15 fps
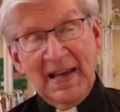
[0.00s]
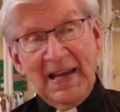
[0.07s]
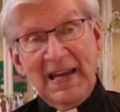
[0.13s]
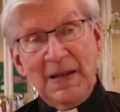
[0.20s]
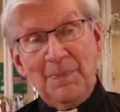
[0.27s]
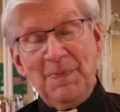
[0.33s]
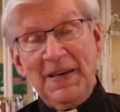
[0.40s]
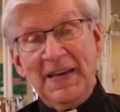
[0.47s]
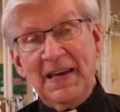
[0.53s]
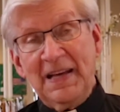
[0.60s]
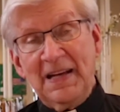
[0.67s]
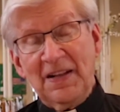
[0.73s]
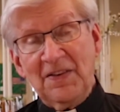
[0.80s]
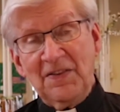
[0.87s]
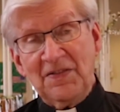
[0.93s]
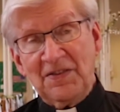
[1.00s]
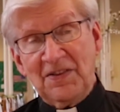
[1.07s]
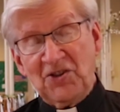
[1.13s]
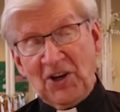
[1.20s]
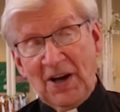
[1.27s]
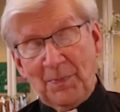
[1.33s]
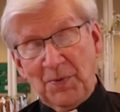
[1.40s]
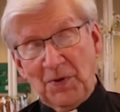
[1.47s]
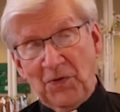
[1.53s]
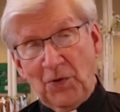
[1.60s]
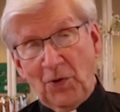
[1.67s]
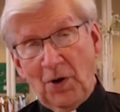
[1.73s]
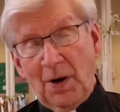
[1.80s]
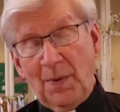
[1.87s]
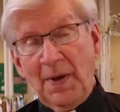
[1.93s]
It begins, chapter
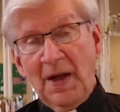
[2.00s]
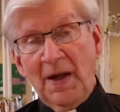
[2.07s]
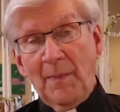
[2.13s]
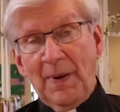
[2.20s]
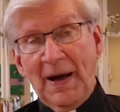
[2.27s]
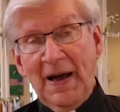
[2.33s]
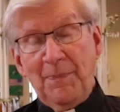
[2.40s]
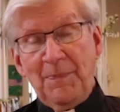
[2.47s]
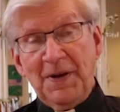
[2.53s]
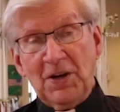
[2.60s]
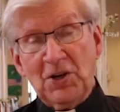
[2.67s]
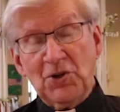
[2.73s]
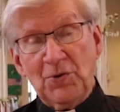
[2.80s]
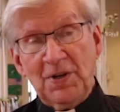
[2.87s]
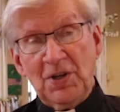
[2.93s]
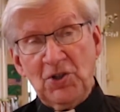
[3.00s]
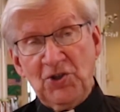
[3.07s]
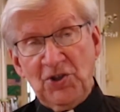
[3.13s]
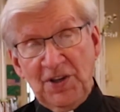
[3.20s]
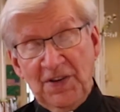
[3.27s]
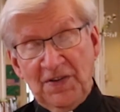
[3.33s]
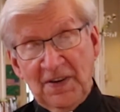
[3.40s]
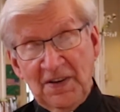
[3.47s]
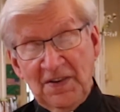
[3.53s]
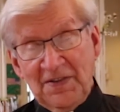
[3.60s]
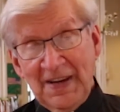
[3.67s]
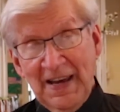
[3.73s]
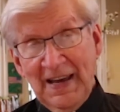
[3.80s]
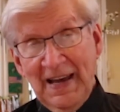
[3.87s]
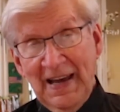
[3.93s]
4, by picturing Jesus
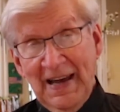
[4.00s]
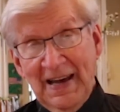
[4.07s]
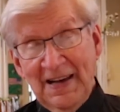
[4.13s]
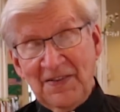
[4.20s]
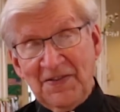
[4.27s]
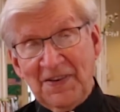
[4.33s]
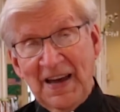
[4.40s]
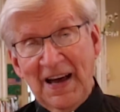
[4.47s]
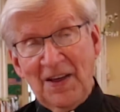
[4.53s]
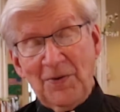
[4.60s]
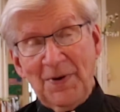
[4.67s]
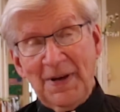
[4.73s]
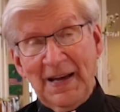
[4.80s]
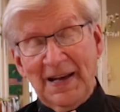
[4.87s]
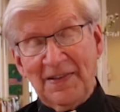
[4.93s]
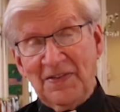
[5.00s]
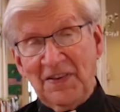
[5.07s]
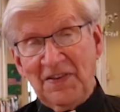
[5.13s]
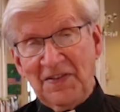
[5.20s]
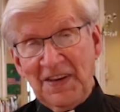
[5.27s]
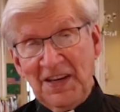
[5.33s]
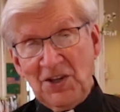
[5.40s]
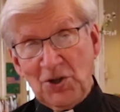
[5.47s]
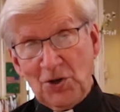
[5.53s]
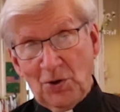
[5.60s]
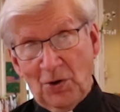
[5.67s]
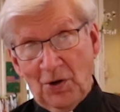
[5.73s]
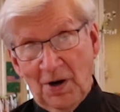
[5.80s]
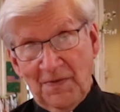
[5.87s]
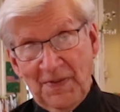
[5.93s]
as gathering at the
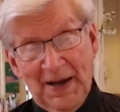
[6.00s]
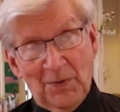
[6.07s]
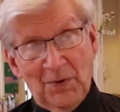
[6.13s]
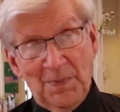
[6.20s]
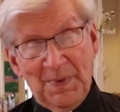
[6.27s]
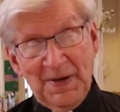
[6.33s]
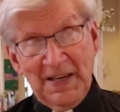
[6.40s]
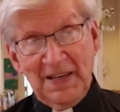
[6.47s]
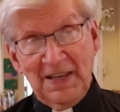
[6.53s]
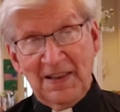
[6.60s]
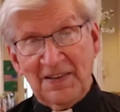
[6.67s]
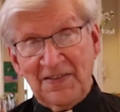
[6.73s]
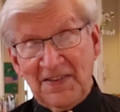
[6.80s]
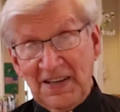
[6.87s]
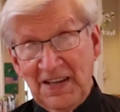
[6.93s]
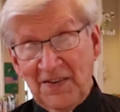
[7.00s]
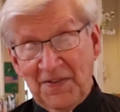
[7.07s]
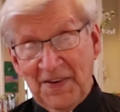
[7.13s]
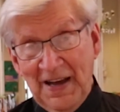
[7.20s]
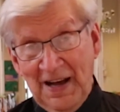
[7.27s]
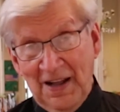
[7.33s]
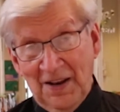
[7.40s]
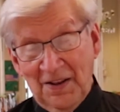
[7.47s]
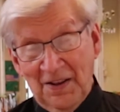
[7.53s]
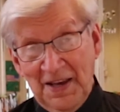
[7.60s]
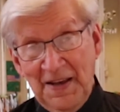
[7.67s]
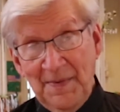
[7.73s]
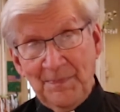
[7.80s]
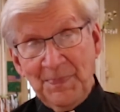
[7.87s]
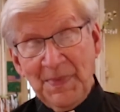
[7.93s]
seashore, that would be the Sea of Galilee,